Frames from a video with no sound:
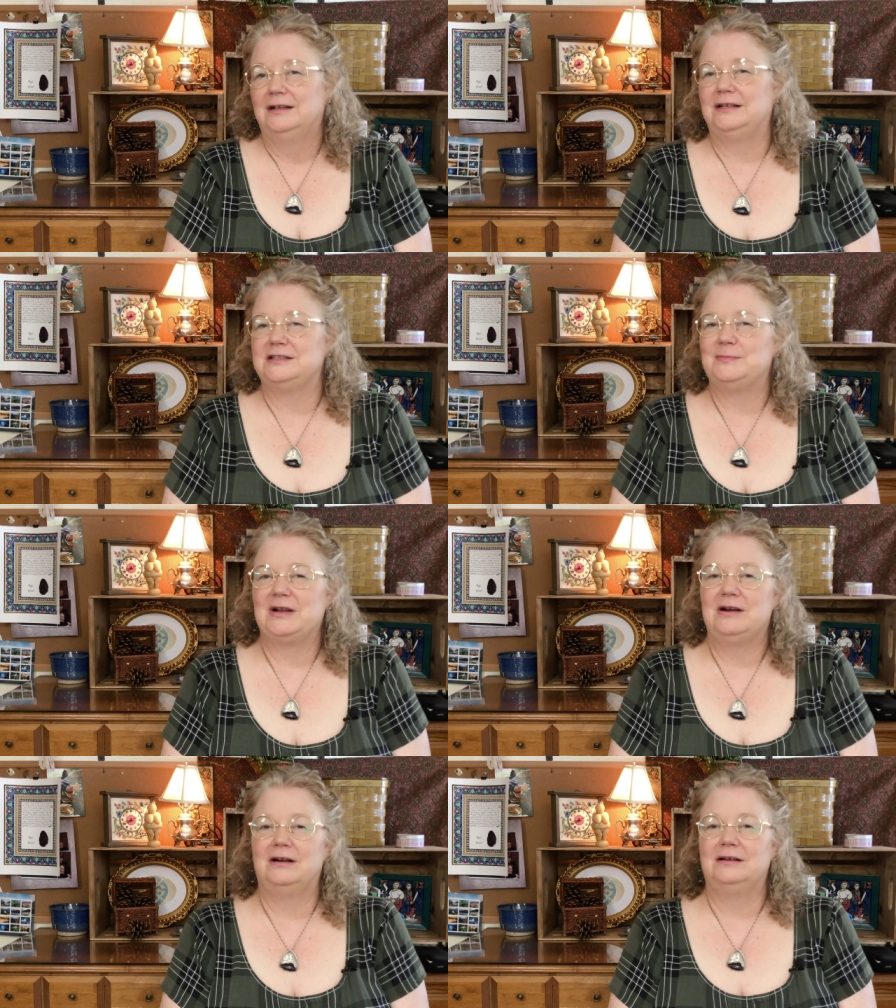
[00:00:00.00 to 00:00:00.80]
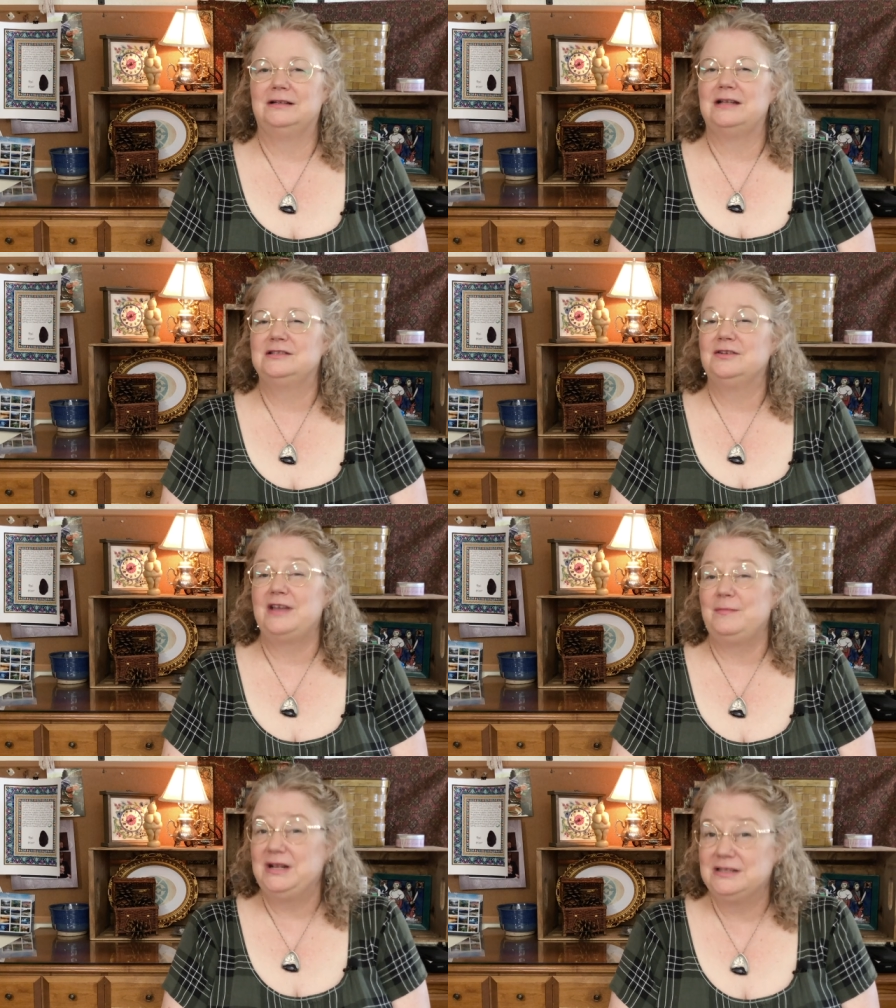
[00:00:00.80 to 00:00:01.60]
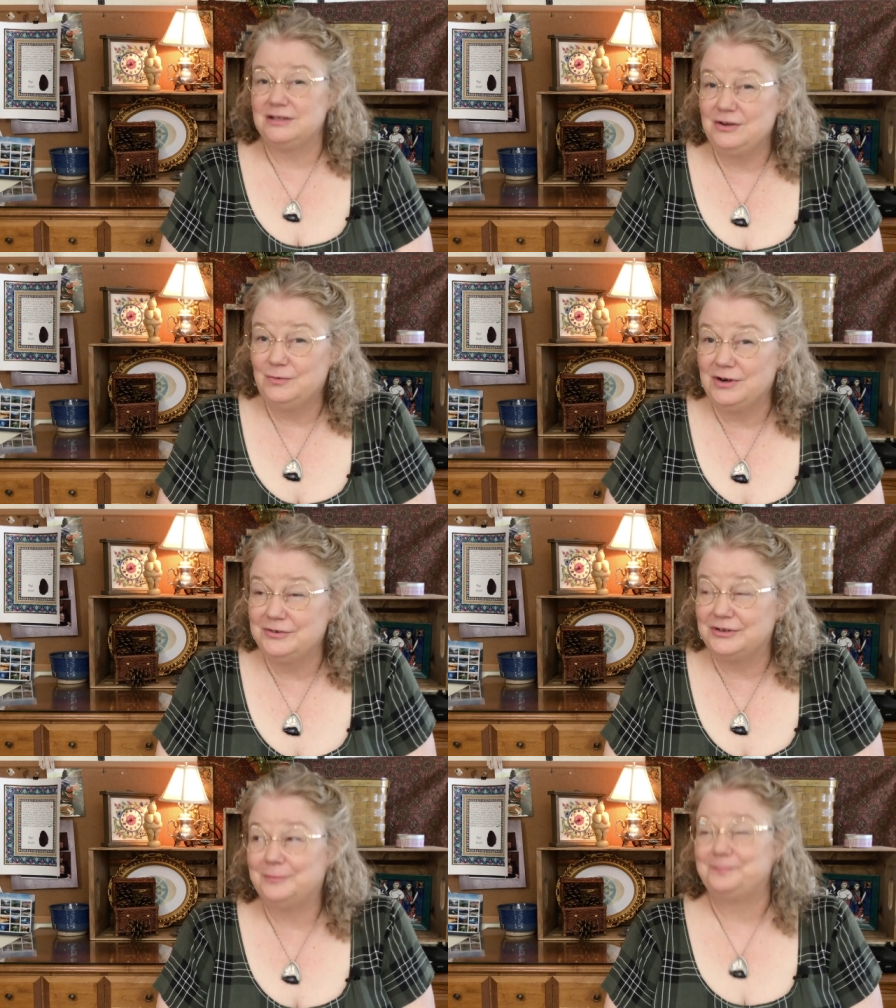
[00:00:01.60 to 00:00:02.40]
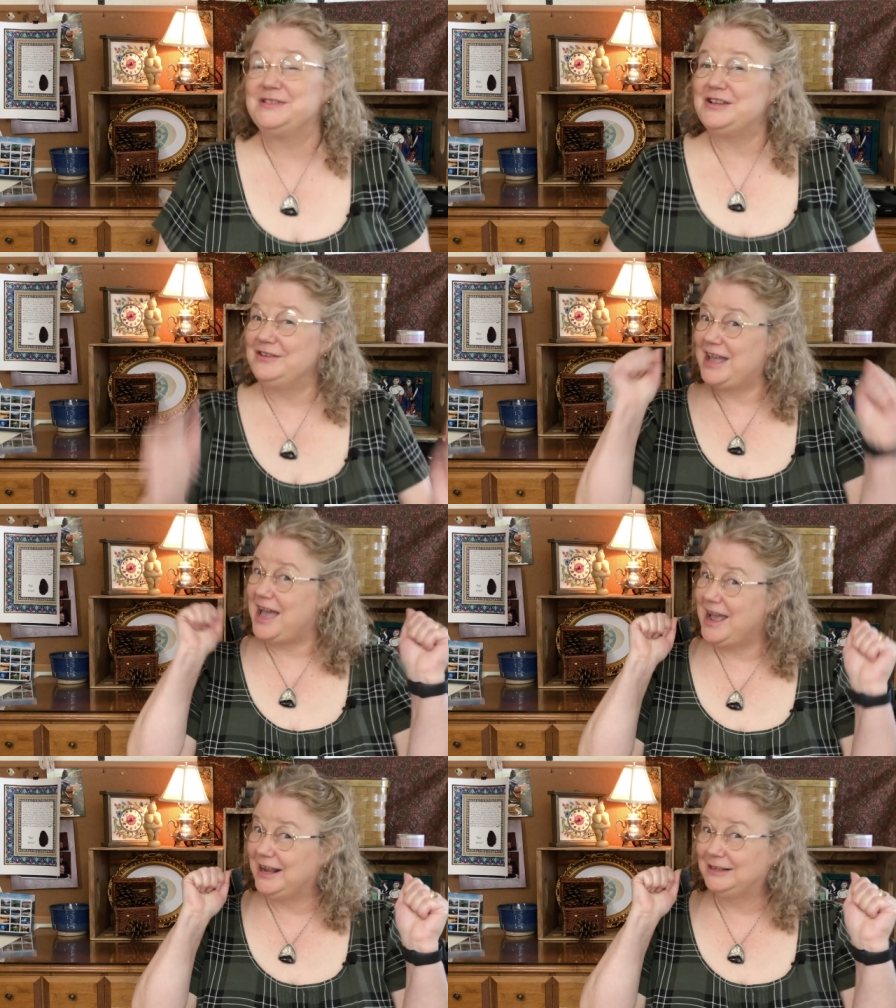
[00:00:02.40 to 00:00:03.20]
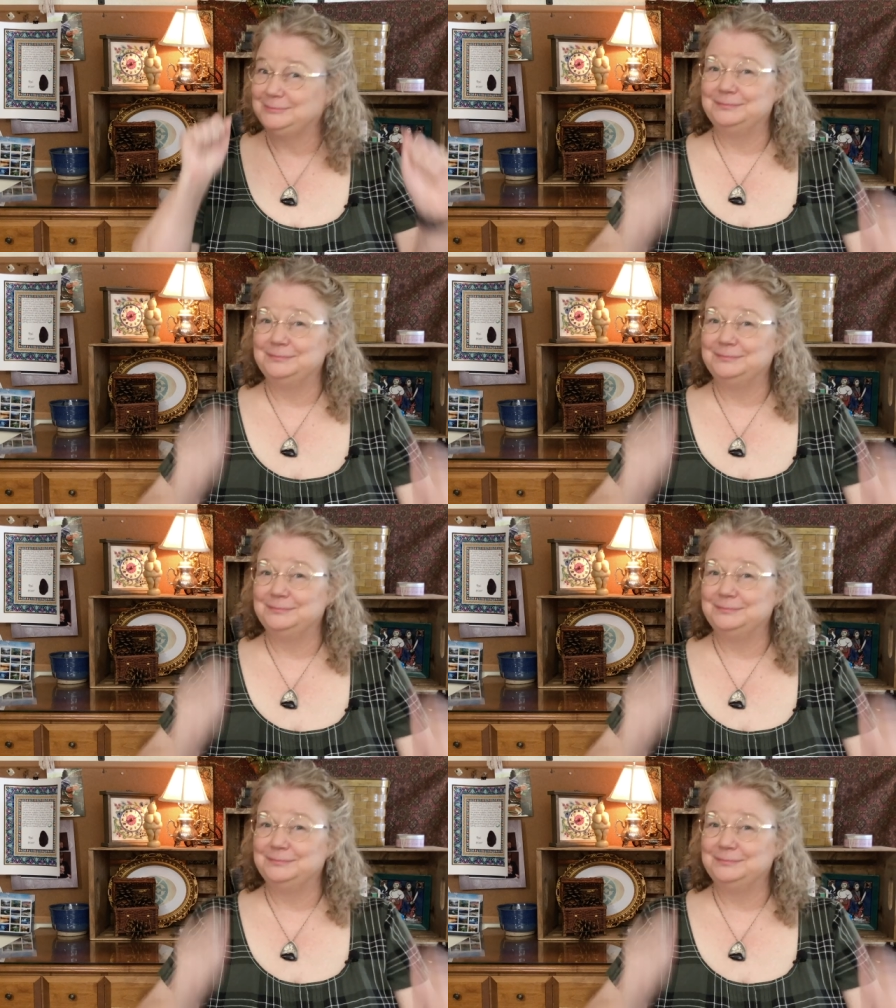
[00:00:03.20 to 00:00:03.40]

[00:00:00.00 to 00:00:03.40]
that's my heart. And so that means a new wardrobe, so yay!